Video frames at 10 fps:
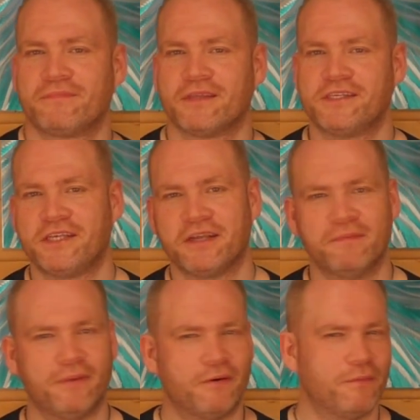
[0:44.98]
singing
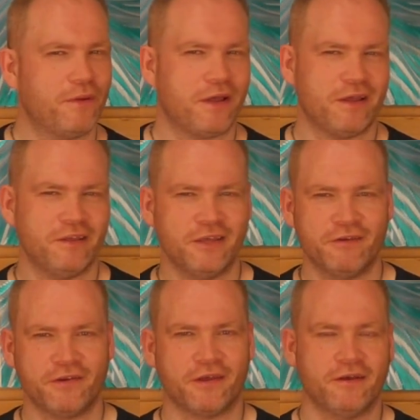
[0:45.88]
bowl about a
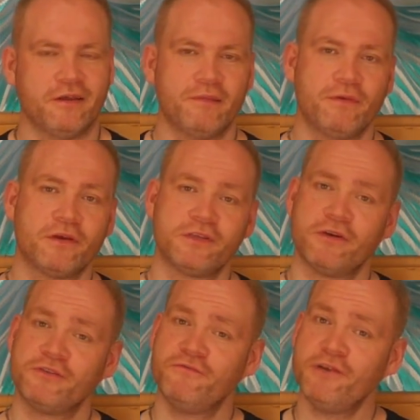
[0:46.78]
year ago because I
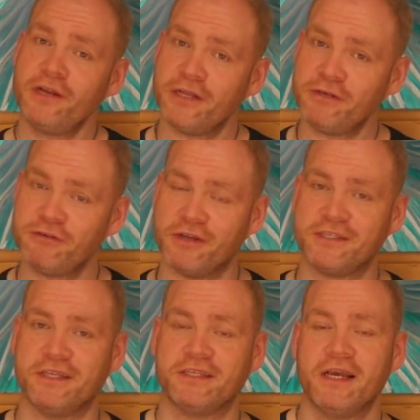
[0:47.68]
was really
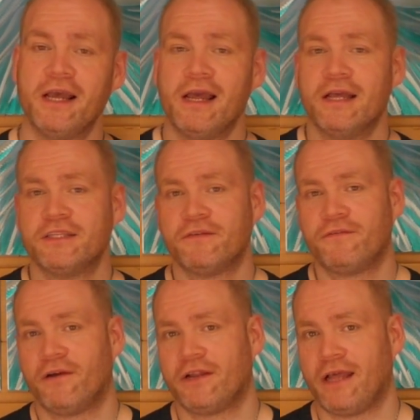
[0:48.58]
interested to
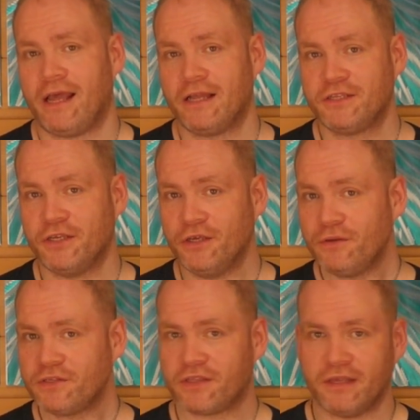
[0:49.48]
find out how to
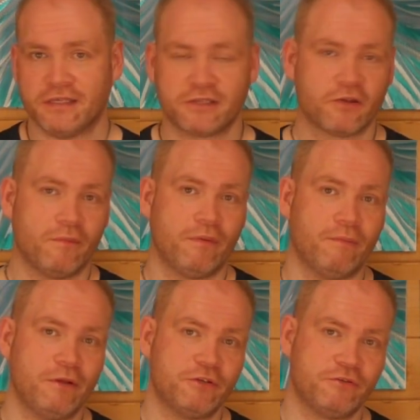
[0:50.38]
use these as
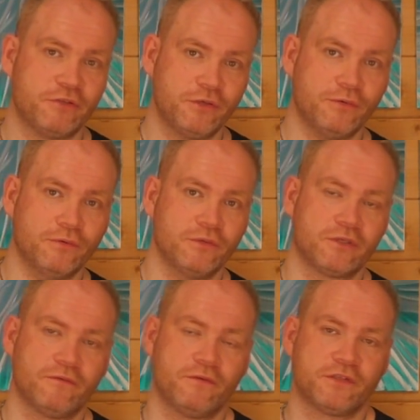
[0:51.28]
complementary
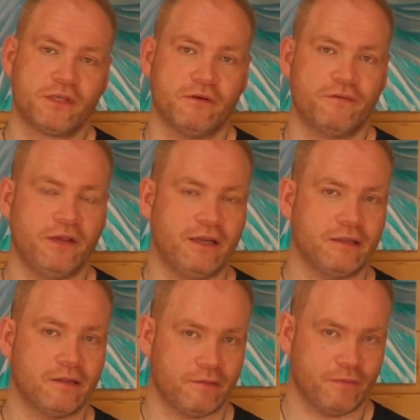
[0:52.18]
tools for
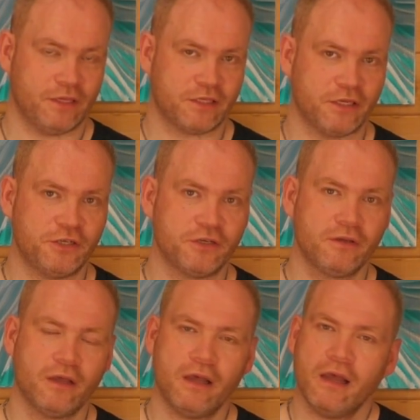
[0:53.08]
self-healing meditation,
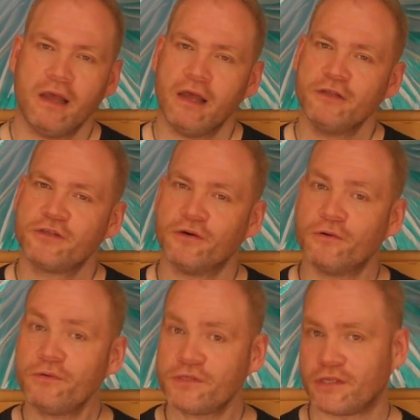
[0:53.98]
and to
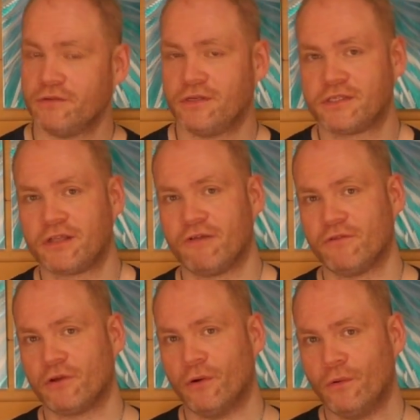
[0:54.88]
also to start
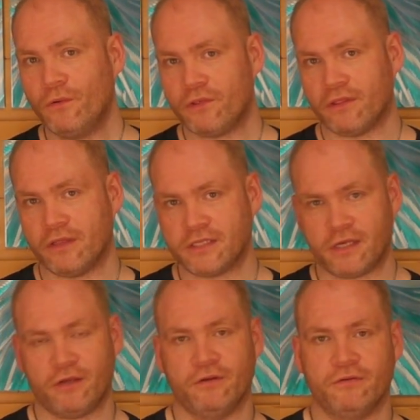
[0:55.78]
recording the
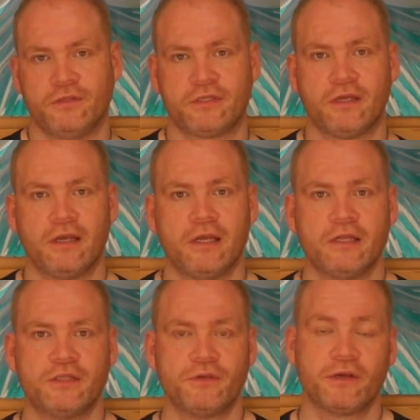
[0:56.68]
tones
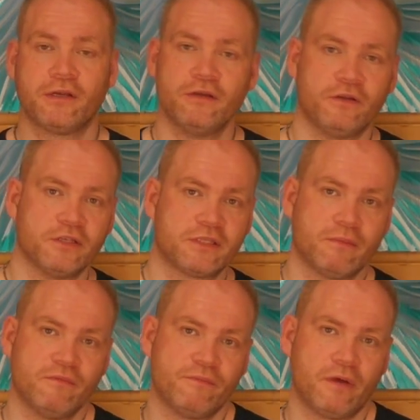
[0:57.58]
to include in
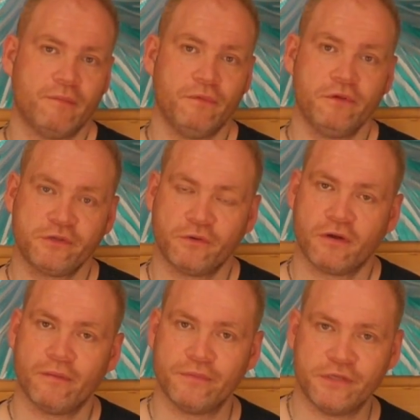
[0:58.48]
some of my musical
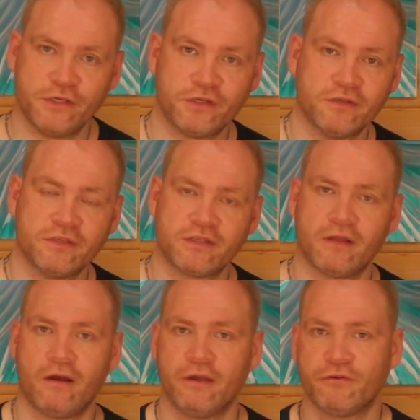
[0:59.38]
compositions that
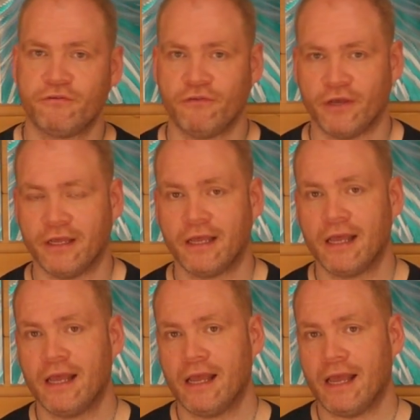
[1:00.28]
I create
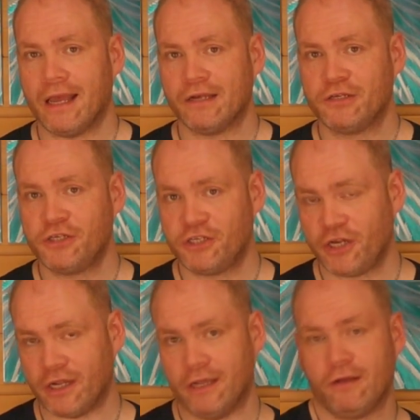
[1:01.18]
and
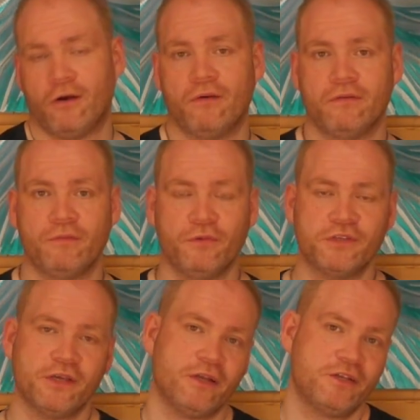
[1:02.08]
share on
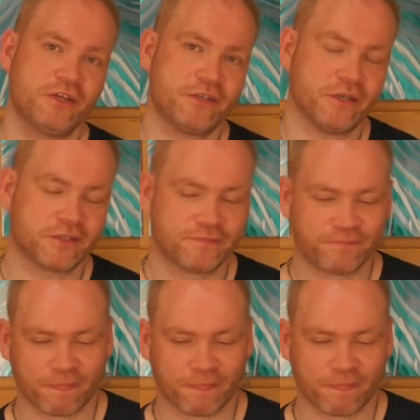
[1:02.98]
Music Energetics.